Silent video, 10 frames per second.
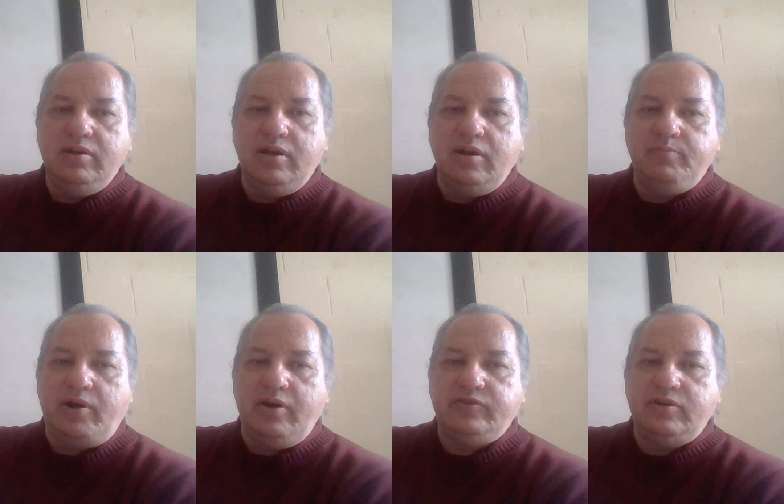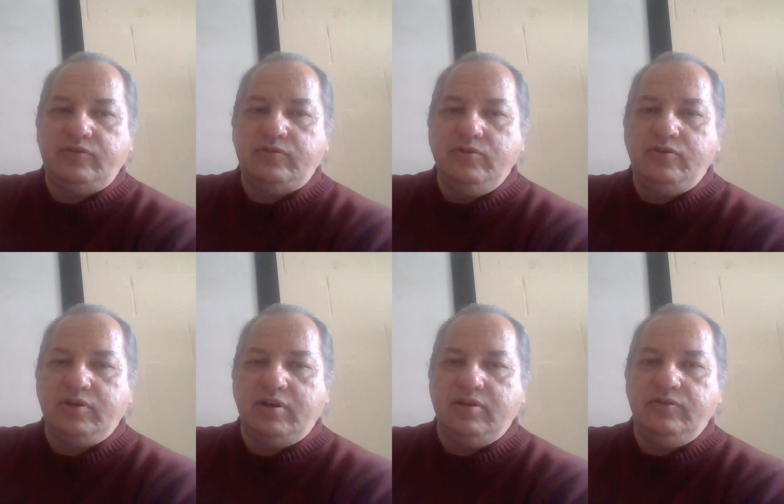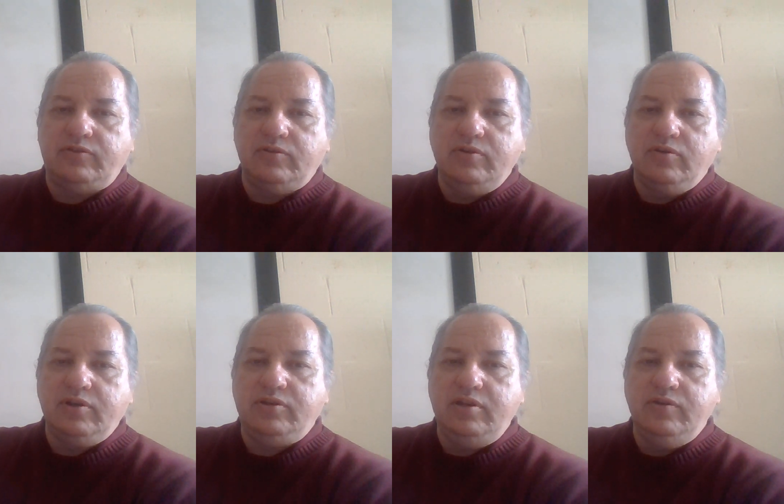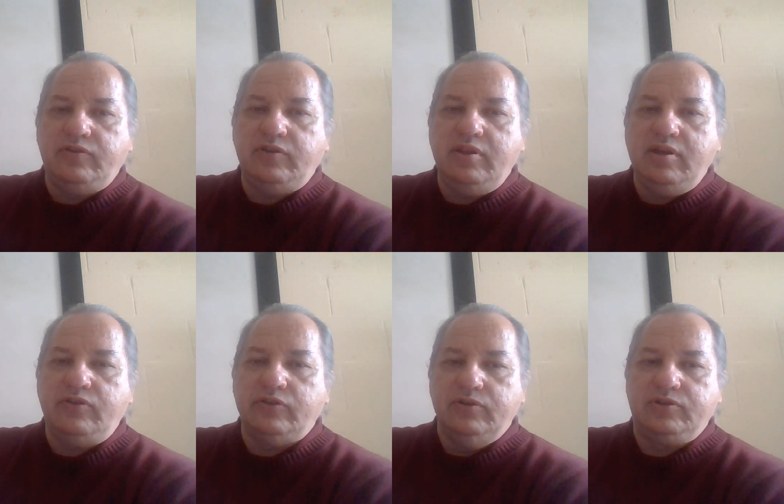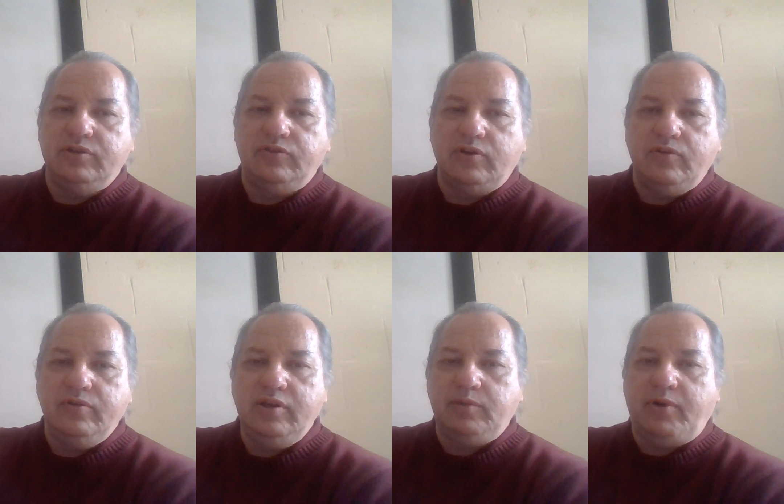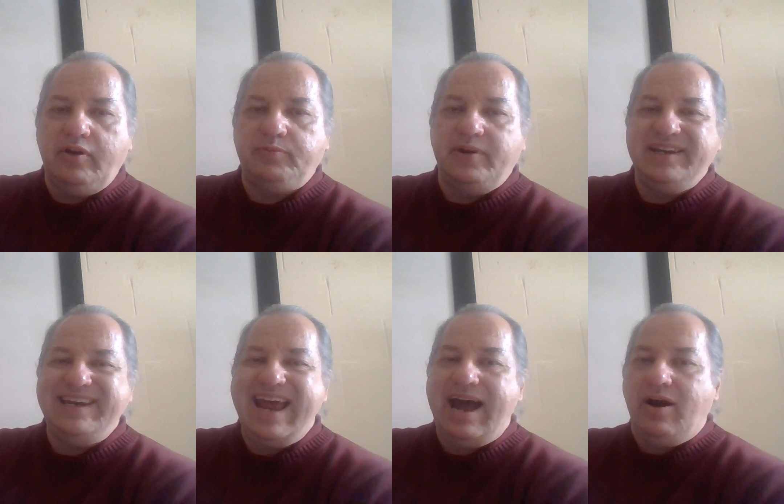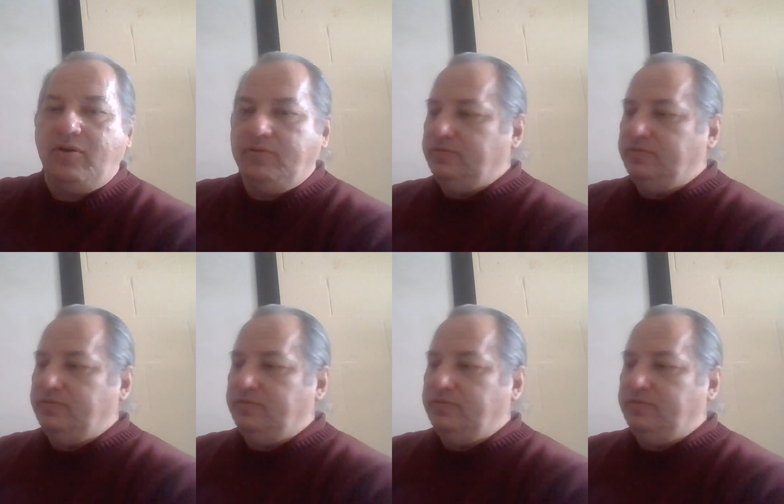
and unpause it as soon as you're done, so you'll continue to see the solution. So hit the pause button now.